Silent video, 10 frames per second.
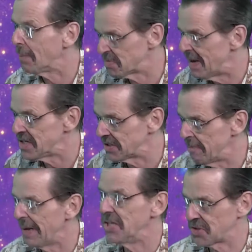basically,
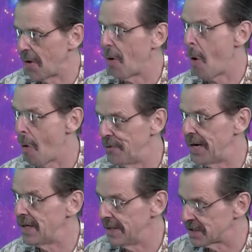based on all the
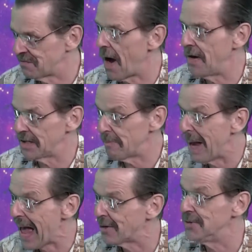data it's finding and the
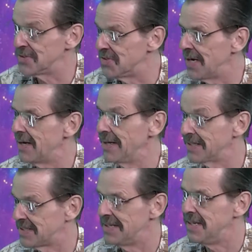patterns in the data it's
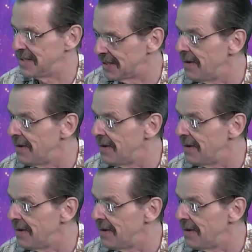seeing.